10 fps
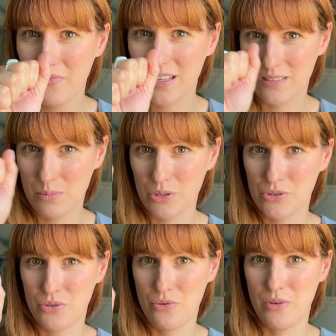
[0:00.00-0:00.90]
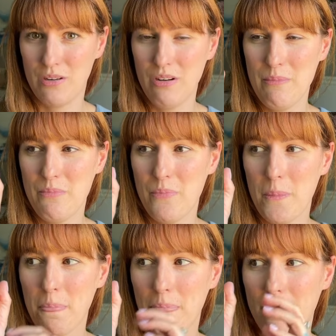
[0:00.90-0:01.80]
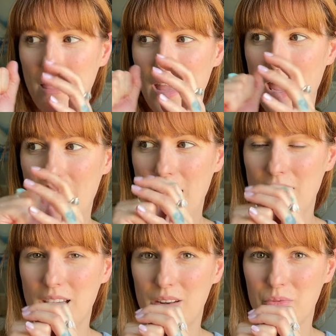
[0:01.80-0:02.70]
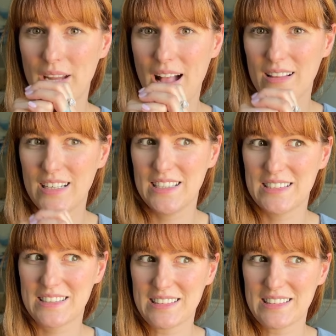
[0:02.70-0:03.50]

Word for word: that's personal will. And then reality is